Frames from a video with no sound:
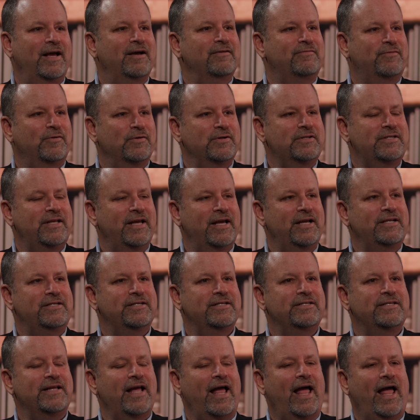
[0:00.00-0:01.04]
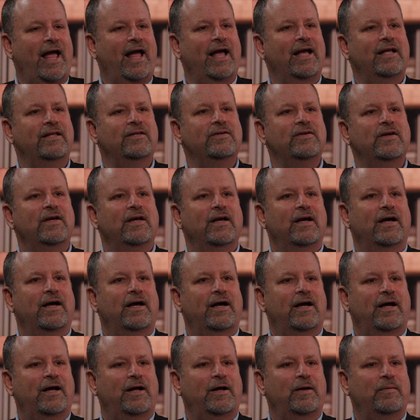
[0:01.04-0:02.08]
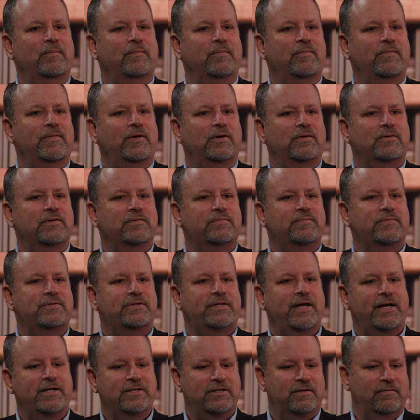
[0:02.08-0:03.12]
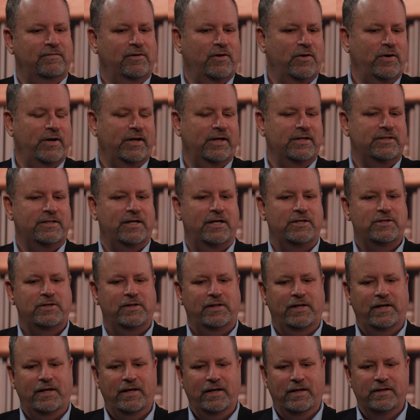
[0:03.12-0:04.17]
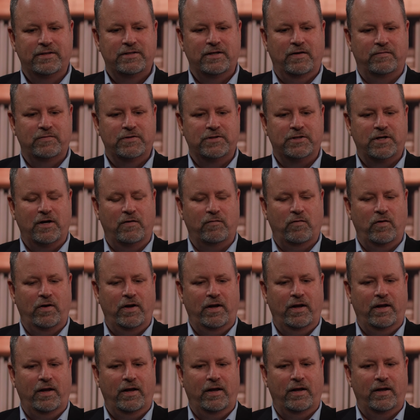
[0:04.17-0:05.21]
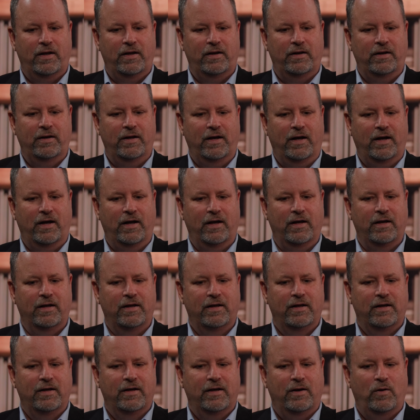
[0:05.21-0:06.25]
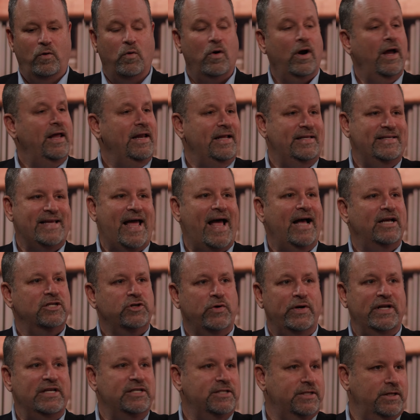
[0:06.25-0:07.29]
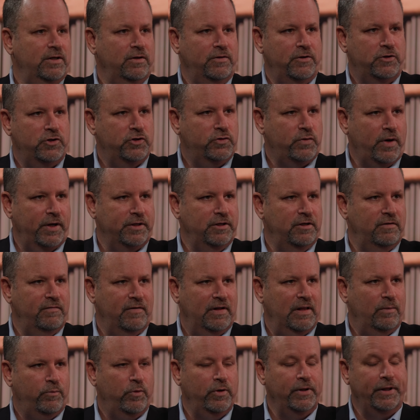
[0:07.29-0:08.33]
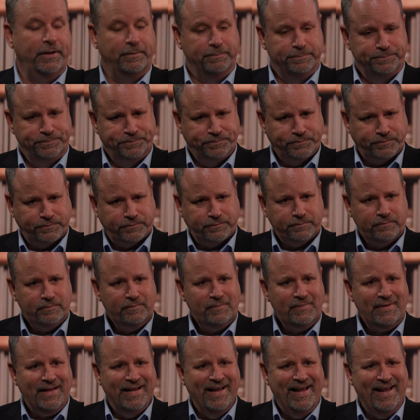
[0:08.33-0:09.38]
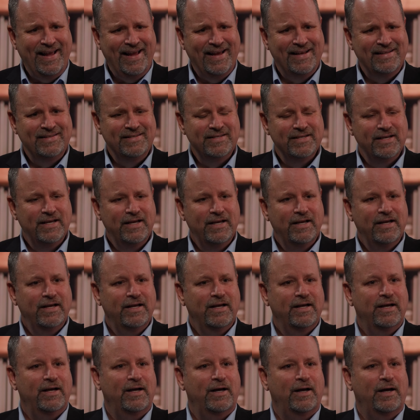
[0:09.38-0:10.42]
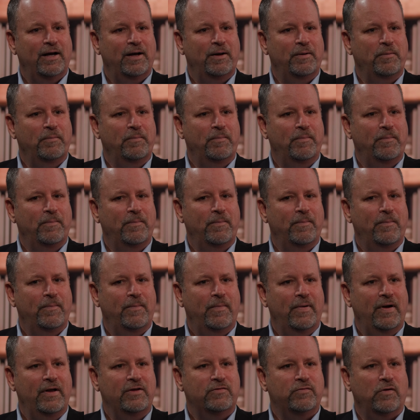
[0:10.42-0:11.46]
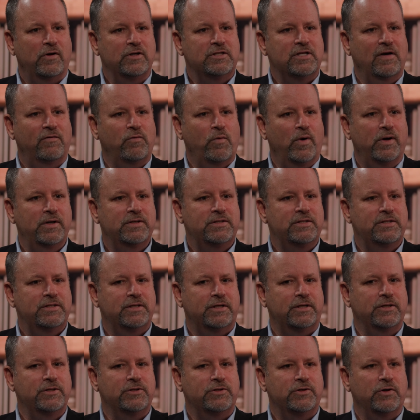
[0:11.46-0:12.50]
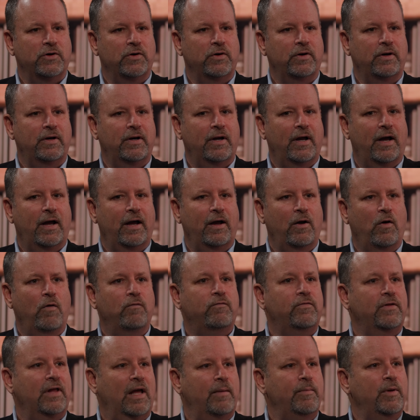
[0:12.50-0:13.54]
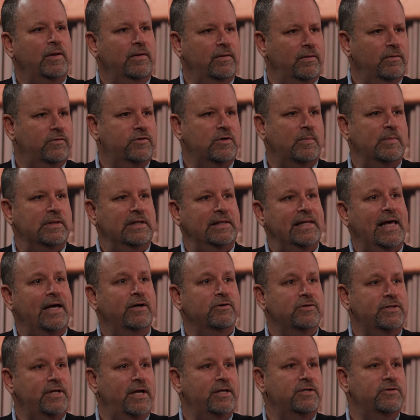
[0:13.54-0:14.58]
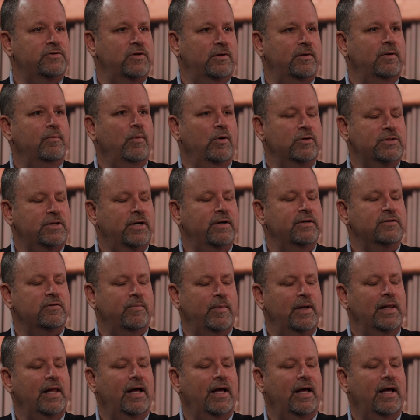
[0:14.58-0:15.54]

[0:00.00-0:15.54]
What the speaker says: yeah, 4 stages, and the stages of learning essentially, and self-discovery, and or any task or any skill that you're trying to develop, really. And uh, as far as self-awareness is a concern, hopefully I'm in some of the latter stages in most areas of my